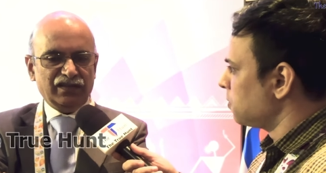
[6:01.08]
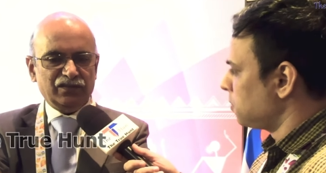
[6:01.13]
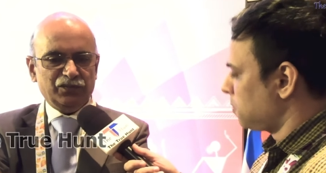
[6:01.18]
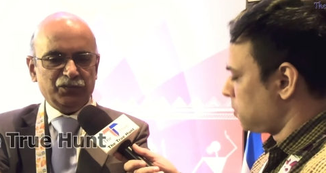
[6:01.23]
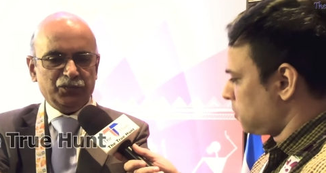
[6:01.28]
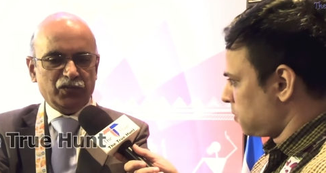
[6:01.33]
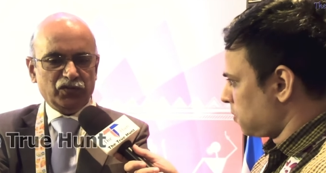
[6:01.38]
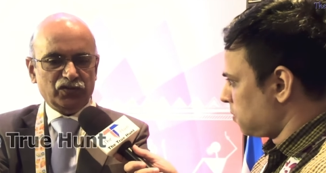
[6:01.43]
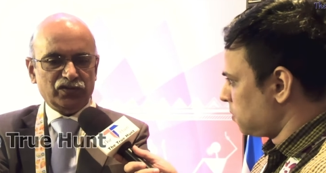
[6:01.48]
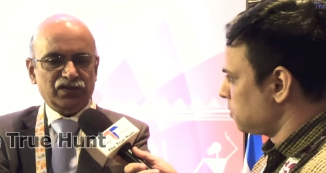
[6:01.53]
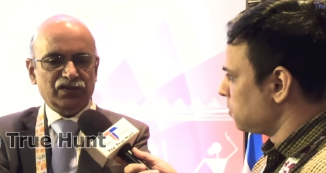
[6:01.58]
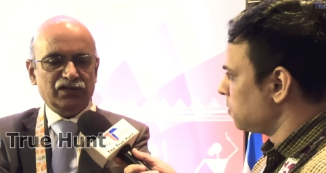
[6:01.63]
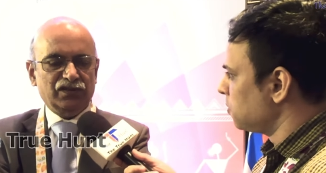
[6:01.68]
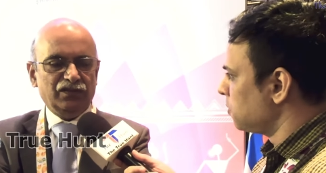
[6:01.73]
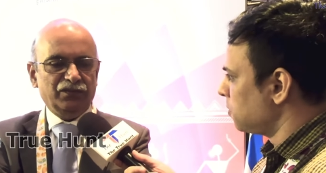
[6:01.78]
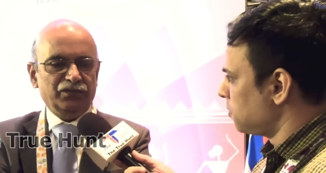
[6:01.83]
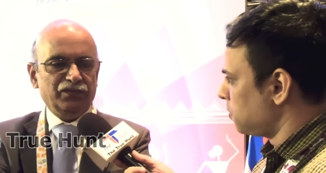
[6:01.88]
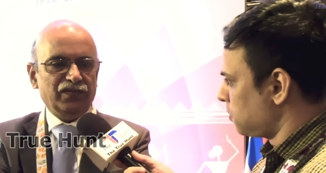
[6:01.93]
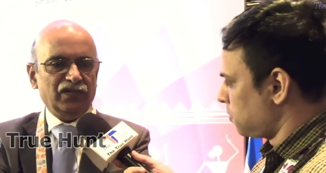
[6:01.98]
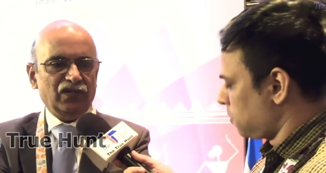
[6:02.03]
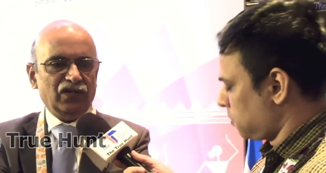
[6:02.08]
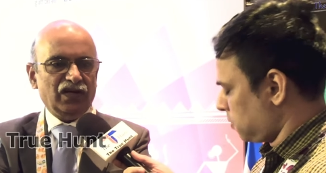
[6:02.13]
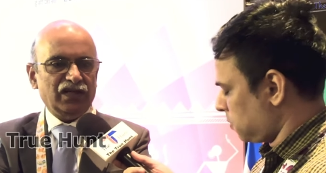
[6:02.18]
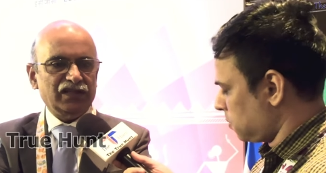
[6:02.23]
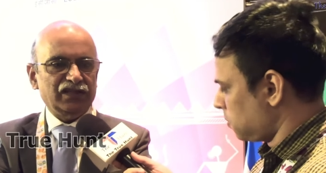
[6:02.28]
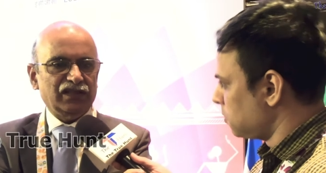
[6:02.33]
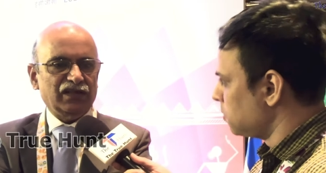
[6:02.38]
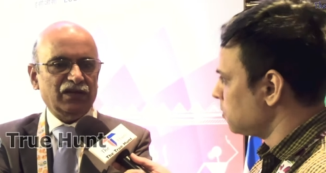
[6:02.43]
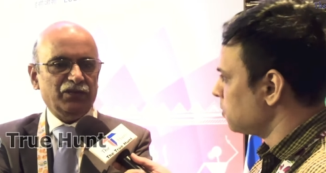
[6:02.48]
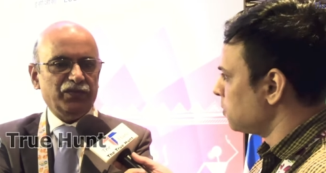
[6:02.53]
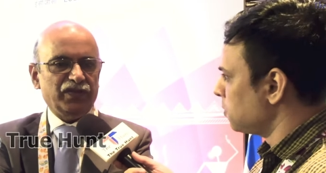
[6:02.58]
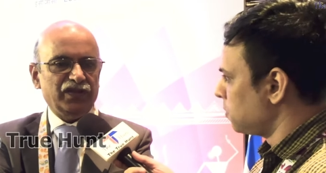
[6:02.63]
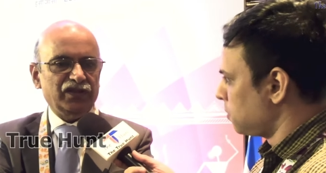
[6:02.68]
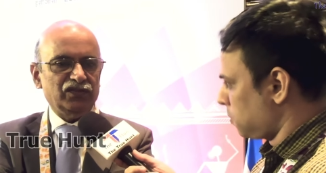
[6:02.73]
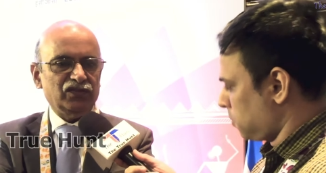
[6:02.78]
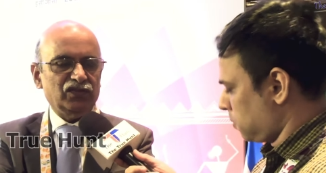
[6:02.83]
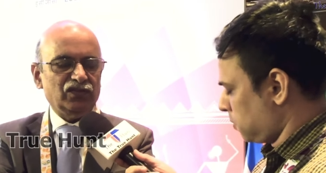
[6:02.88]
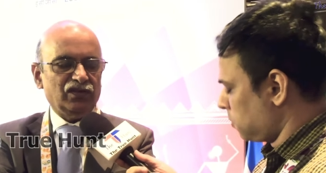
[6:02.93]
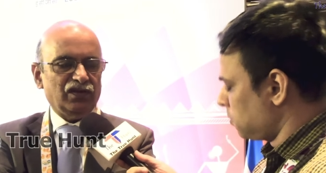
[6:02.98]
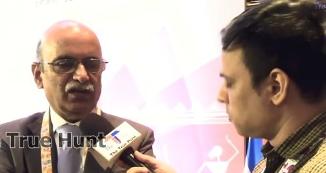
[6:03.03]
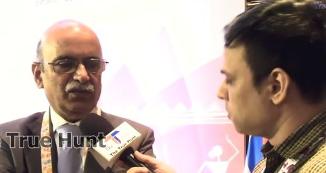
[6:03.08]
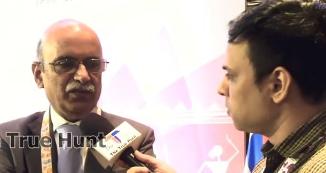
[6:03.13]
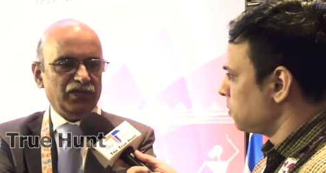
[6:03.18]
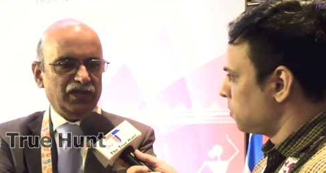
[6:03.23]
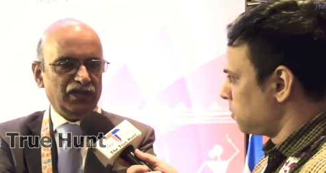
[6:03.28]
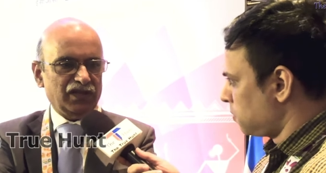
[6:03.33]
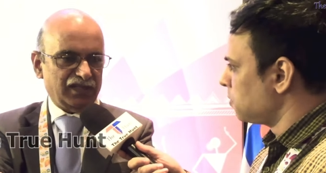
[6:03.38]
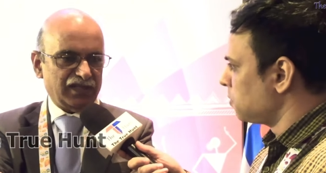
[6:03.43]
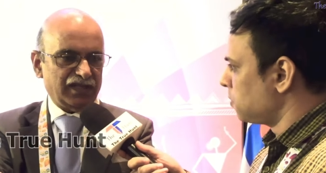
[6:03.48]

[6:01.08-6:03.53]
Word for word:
Speaker 1: has pushed um, large companies to come on